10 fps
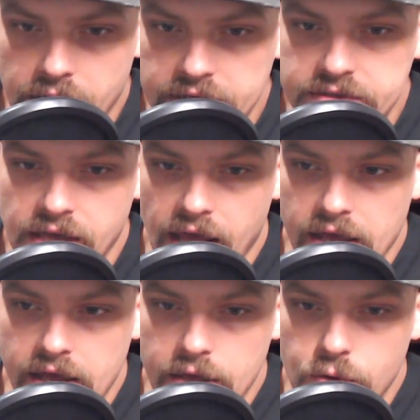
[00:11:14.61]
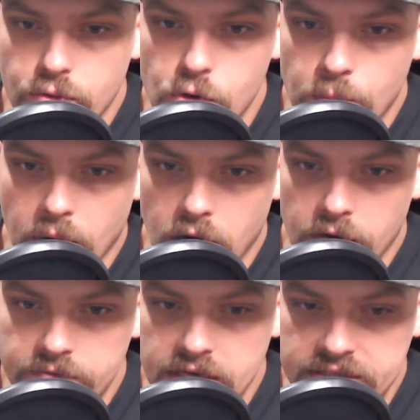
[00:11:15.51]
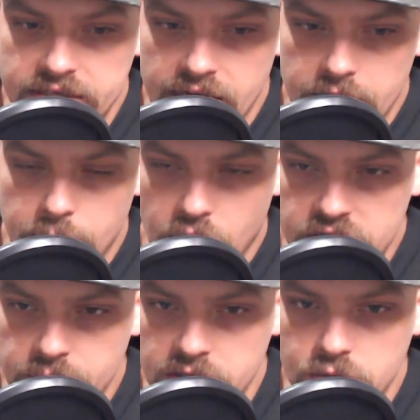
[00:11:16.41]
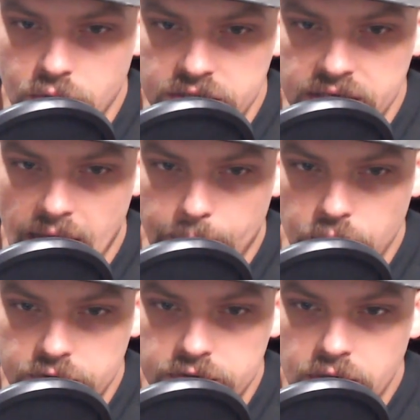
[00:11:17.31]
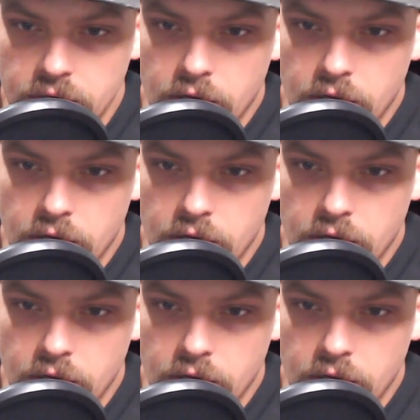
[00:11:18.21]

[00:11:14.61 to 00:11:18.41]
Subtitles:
It's a group of designated marksmen or snipers